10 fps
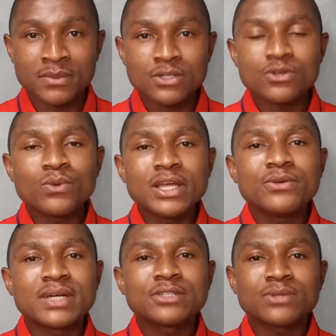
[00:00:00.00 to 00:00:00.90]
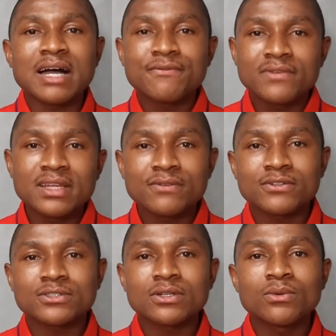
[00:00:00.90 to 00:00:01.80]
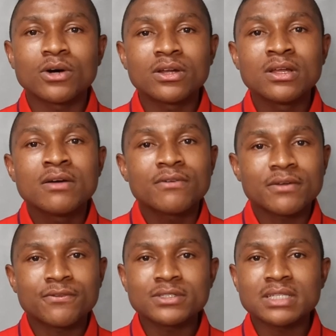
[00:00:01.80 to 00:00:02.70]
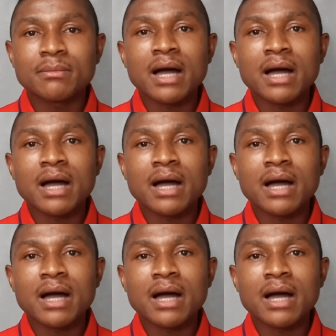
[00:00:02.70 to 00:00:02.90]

So when you get to have feeling for someone for the first time,